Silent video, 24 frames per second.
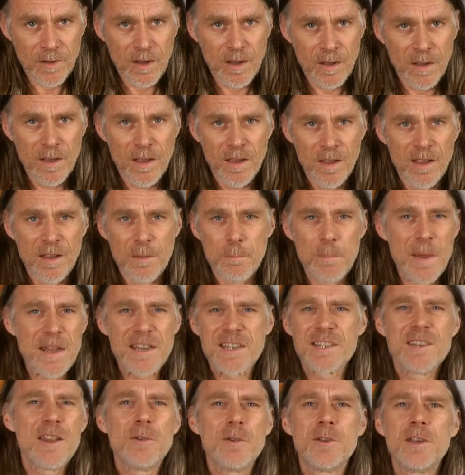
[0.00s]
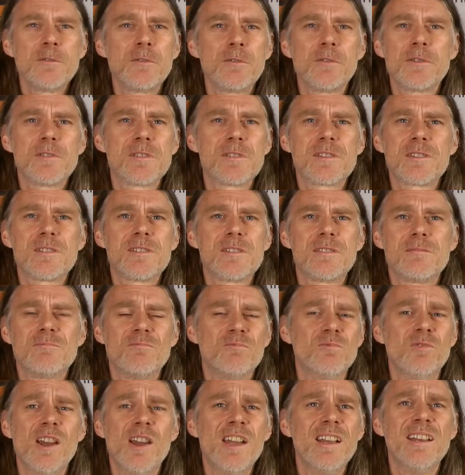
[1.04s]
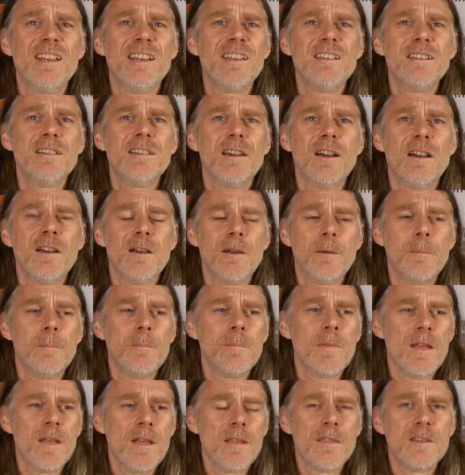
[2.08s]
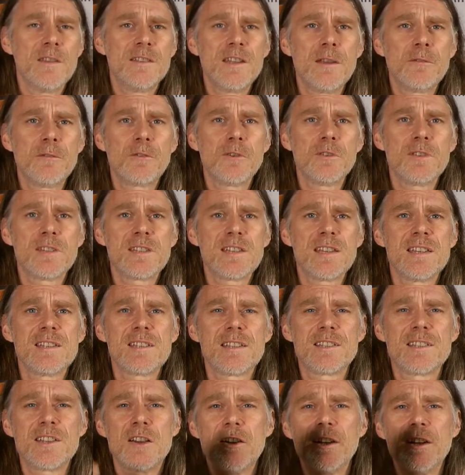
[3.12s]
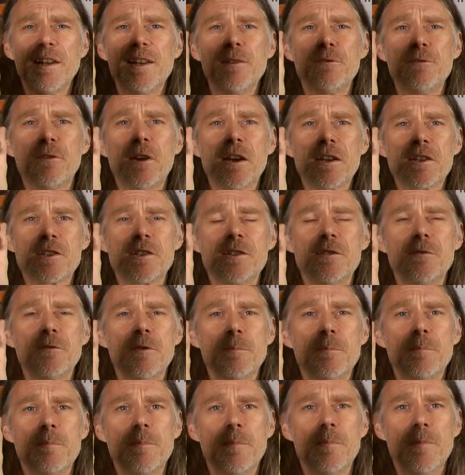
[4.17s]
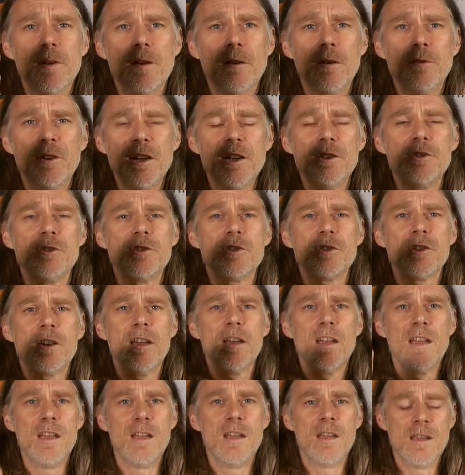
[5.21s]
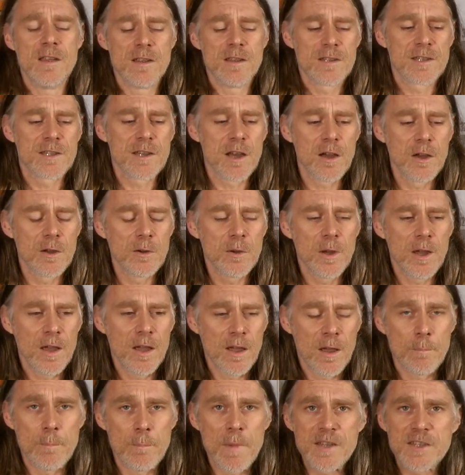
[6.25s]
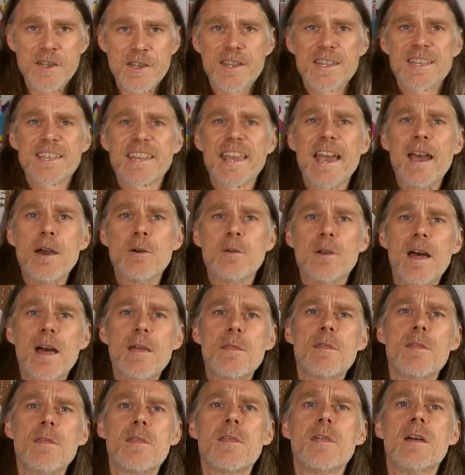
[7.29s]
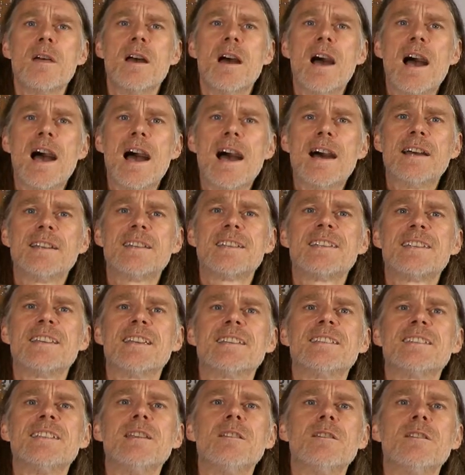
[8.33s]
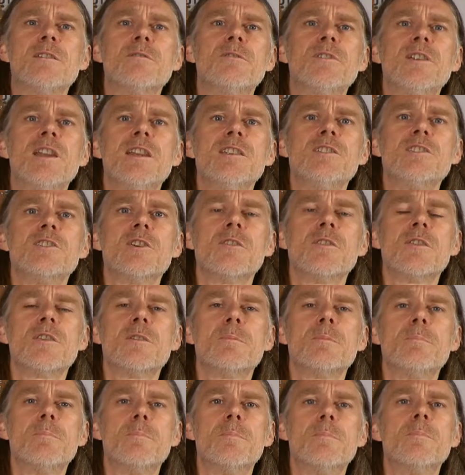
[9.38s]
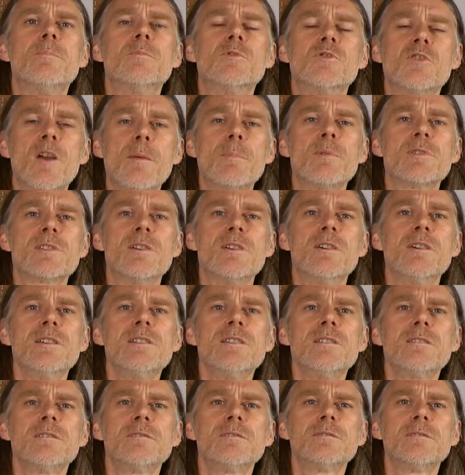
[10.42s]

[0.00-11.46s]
It makes no difference, really. The difference is a tiny fraction of an inch. So measure the scale length, add a 16th of an inch on the treble side,